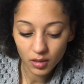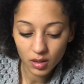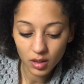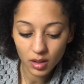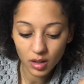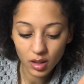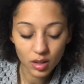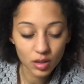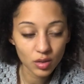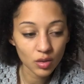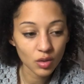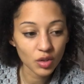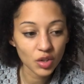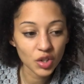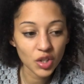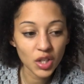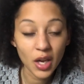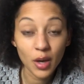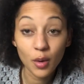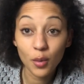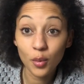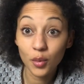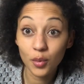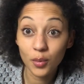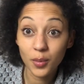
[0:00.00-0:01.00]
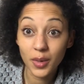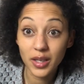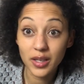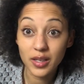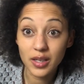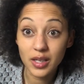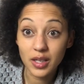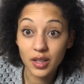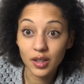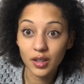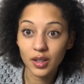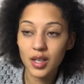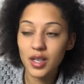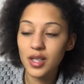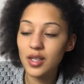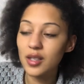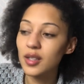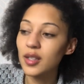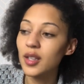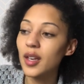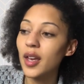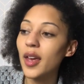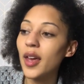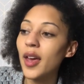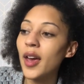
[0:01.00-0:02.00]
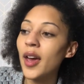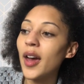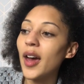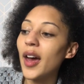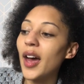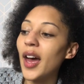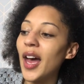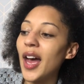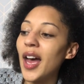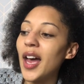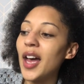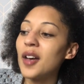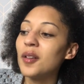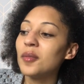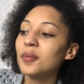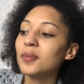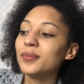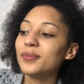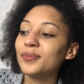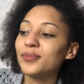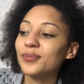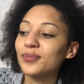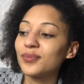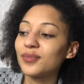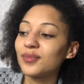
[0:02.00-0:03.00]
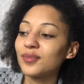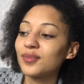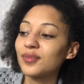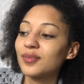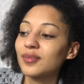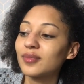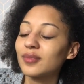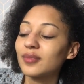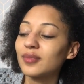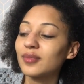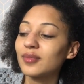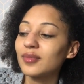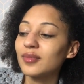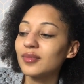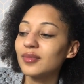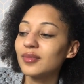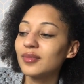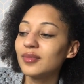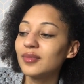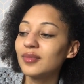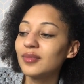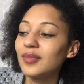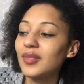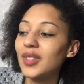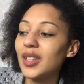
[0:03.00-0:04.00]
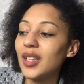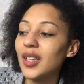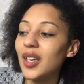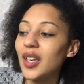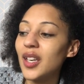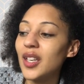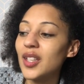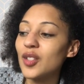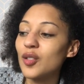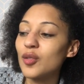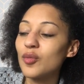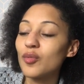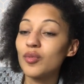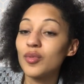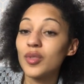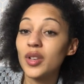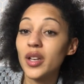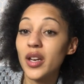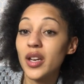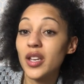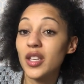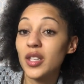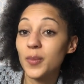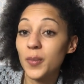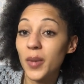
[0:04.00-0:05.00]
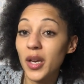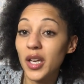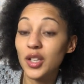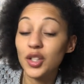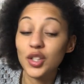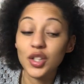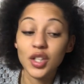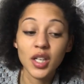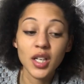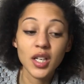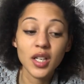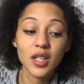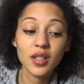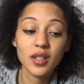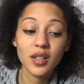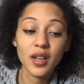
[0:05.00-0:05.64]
let's not share all my secrets. It's really spacious.